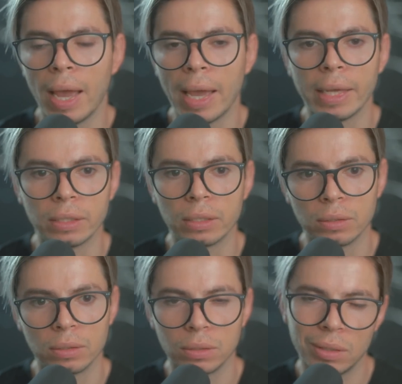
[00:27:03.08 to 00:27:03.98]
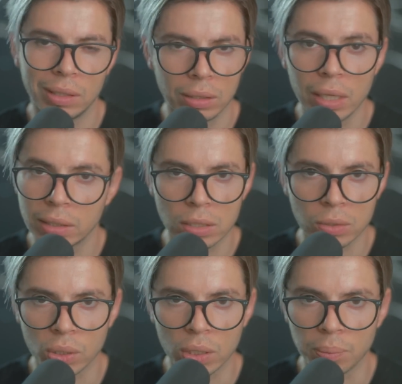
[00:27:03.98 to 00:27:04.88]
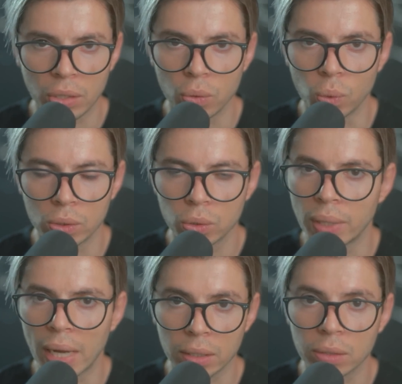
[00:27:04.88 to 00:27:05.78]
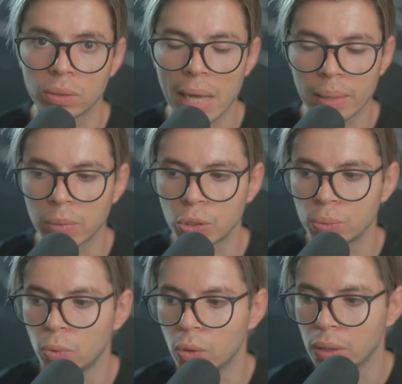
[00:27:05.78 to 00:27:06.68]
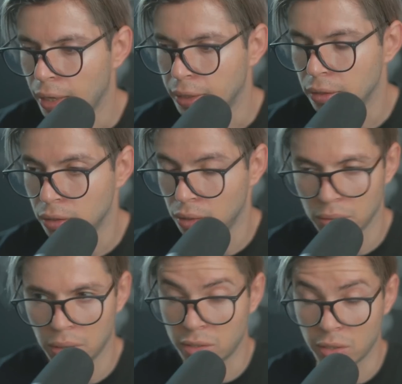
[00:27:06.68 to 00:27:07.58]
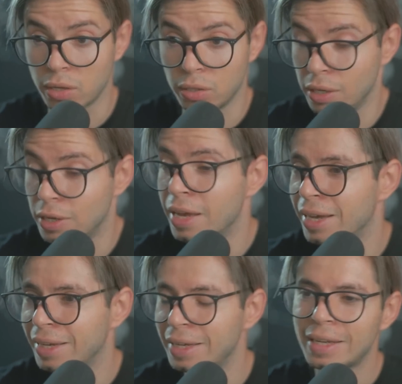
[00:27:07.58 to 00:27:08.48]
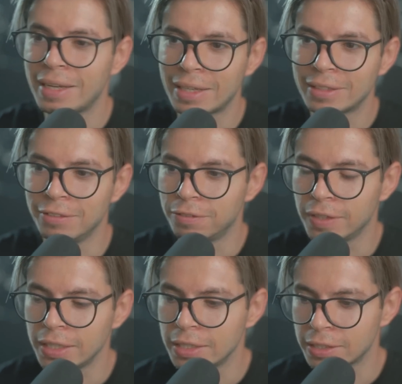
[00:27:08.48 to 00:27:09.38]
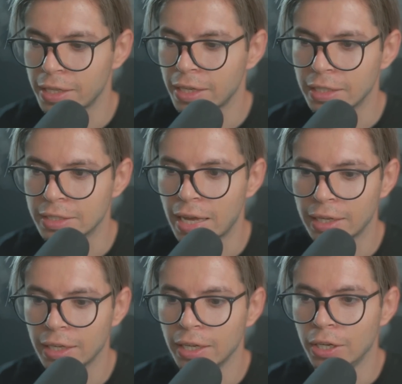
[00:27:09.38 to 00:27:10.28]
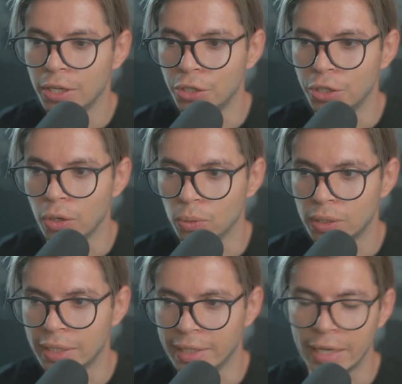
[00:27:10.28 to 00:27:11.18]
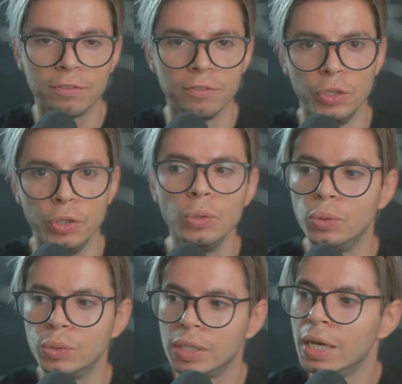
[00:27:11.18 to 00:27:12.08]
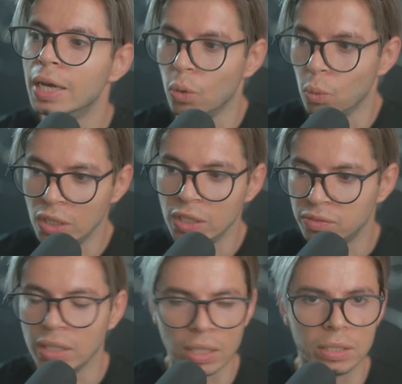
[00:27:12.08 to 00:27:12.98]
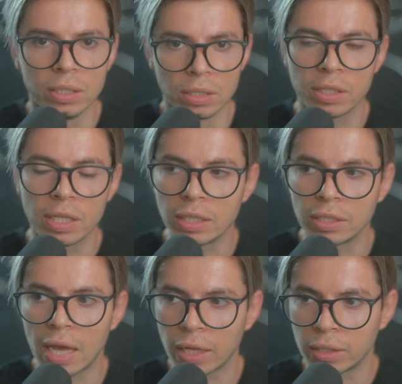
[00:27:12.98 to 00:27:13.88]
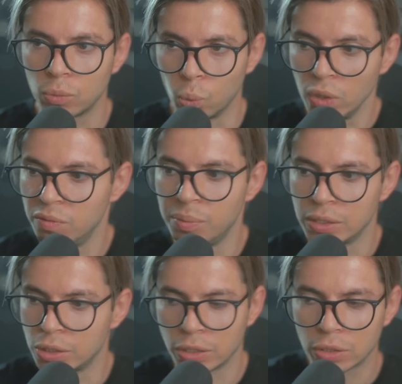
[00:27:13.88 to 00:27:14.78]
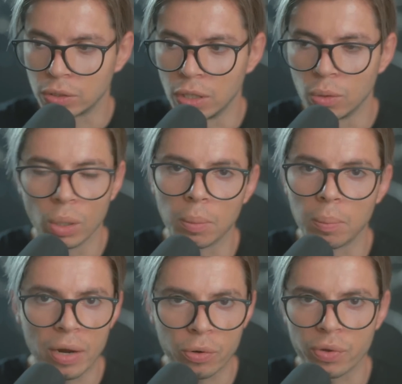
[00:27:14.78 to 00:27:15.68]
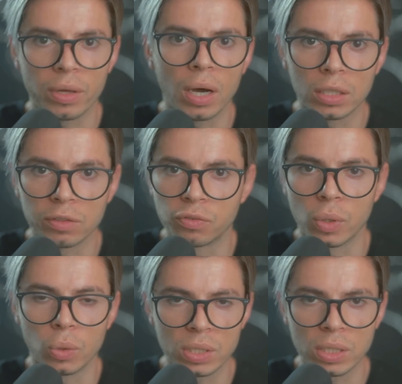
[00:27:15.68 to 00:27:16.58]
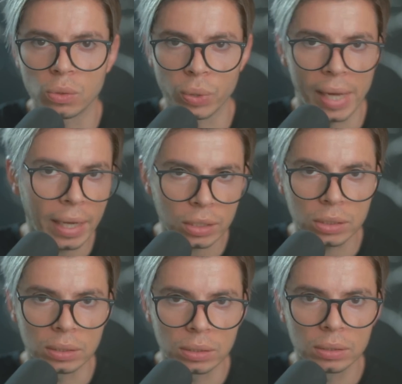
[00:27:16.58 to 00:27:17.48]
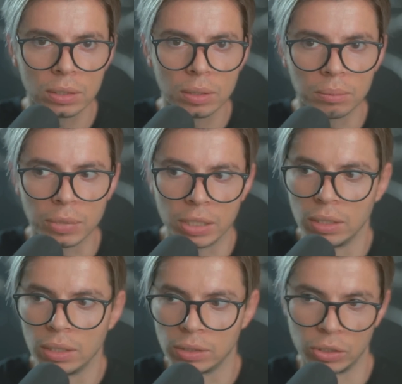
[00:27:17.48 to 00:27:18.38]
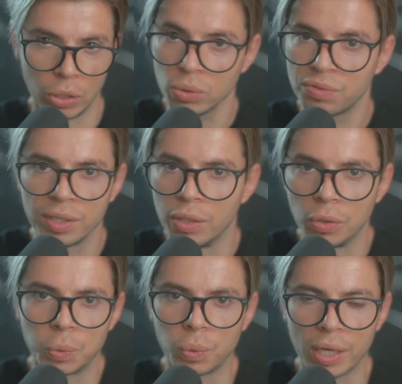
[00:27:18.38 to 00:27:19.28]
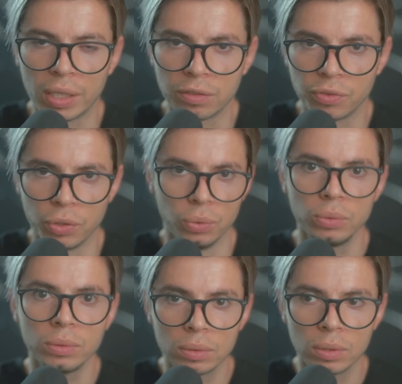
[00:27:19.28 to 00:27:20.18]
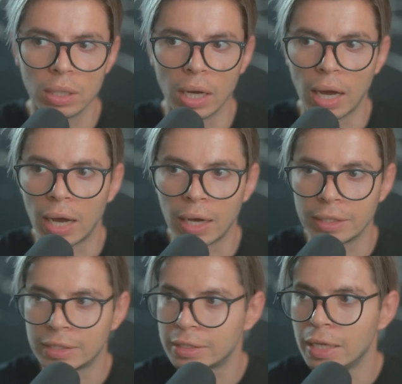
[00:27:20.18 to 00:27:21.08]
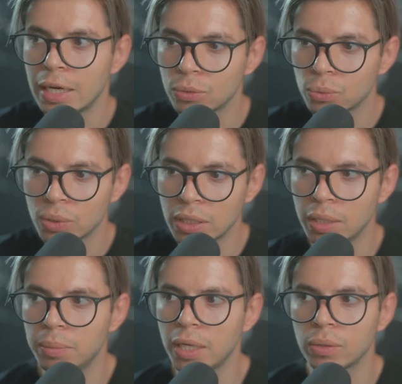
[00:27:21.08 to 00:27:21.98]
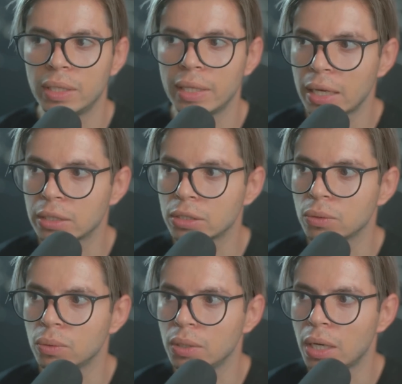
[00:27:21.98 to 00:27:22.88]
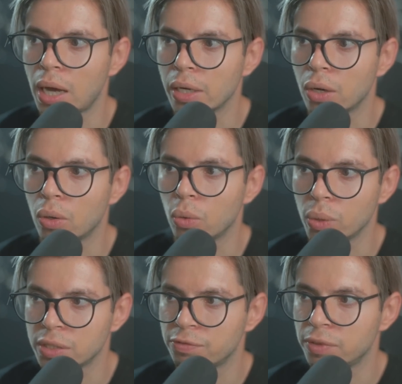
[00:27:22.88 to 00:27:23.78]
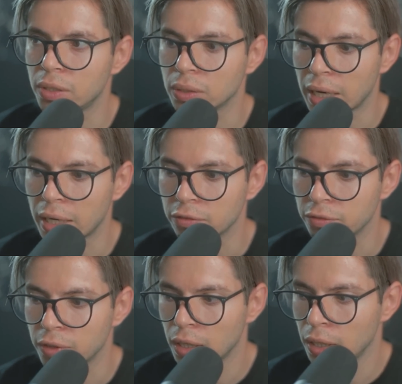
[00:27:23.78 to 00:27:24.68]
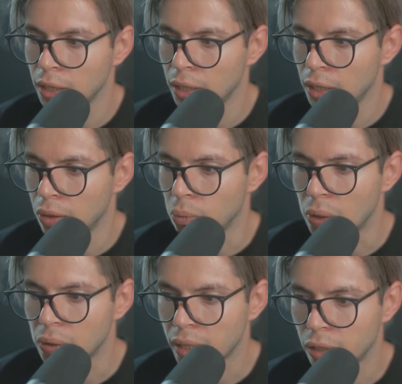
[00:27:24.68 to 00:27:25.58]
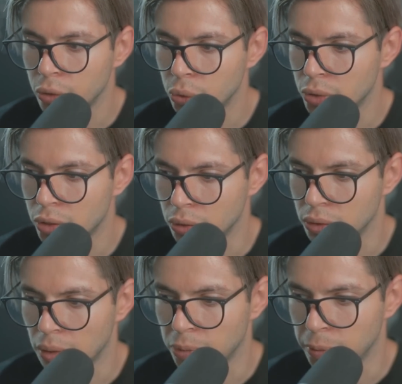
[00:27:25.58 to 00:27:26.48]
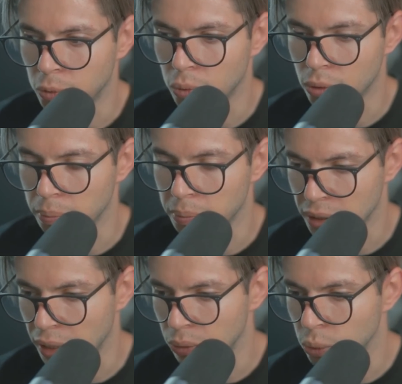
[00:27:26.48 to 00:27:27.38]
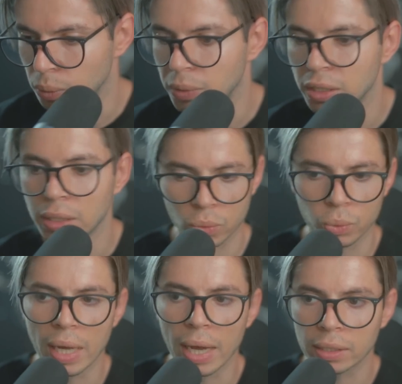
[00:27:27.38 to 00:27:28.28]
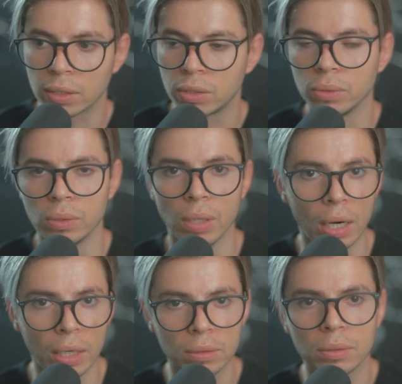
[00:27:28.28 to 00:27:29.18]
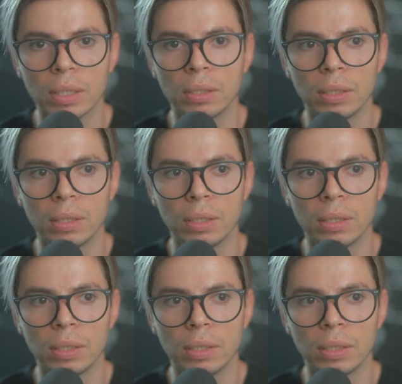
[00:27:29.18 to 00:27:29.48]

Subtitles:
And it doesn't really make you want to react to it that much more. And the funniest thing is that, you know, to get views, one of the easiest thing that would have been is just to go on a marathon of Rosé reactions, because those videos will get the views. It's not really about that. So I always felt kind of, while I understood that people were upset with me not reacting to Gone